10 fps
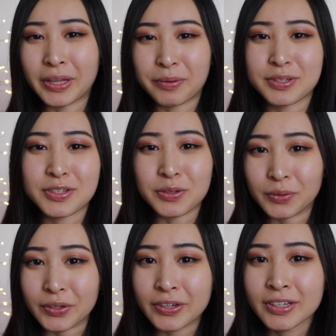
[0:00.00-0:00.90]
language to
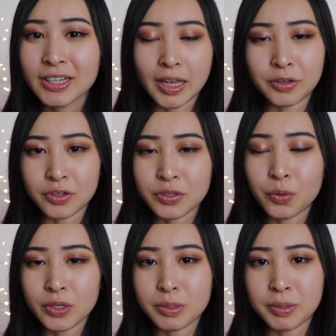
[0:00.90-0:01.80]
learn. And you're also
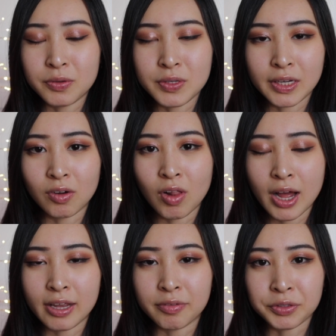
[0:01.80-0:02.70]
going to be using it a
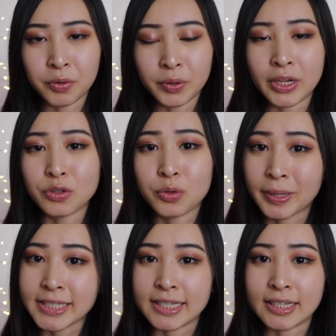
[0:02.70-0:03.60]
lot if you're going into
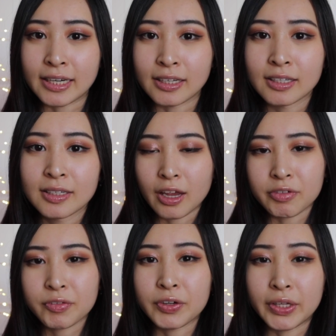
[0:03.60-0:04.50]
pen testing. If
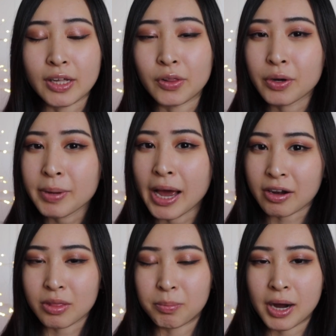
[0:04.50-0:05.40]
you're feeling a little bit out
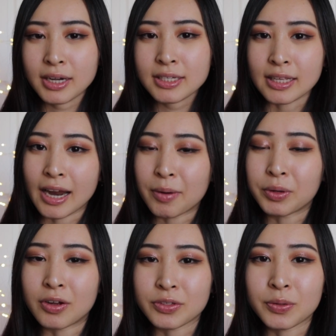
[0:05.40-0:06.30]
of the box, then I
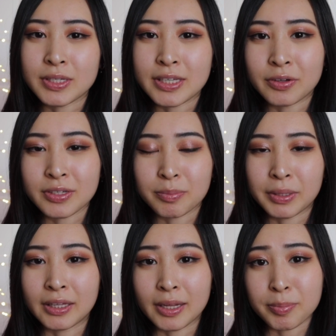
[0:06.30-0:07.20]
would also consider
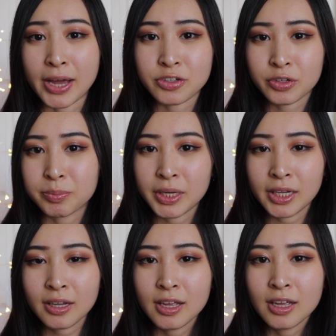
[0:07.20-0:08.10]
something like bash
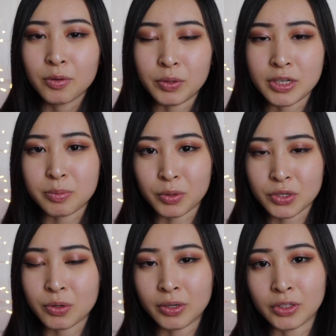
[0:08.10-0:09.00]
scripting, which is more
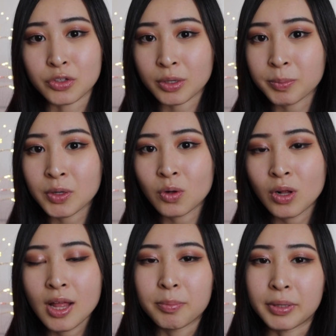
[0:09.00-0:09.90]
so on the terminal,
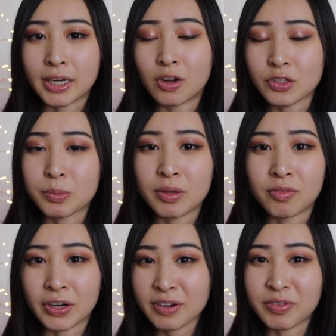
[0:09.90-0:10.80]
but can also be
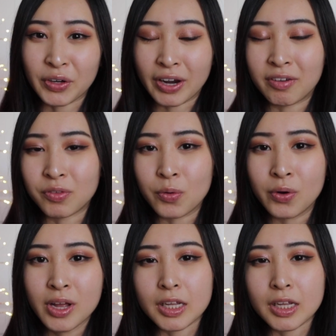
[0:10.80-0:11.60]
very, very helpful,